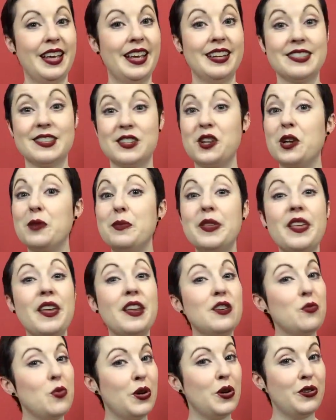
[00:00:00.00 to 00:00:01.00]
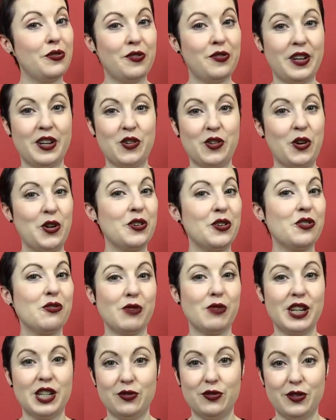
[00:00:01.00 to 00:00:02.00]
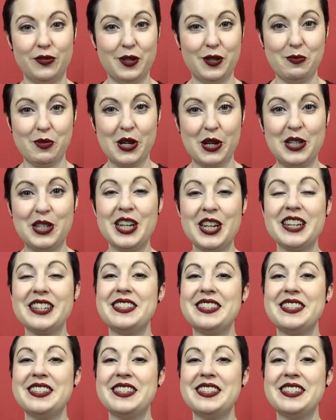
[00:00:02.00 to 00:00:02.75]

it's not going to be the end of the world if I don't reach 50 projects.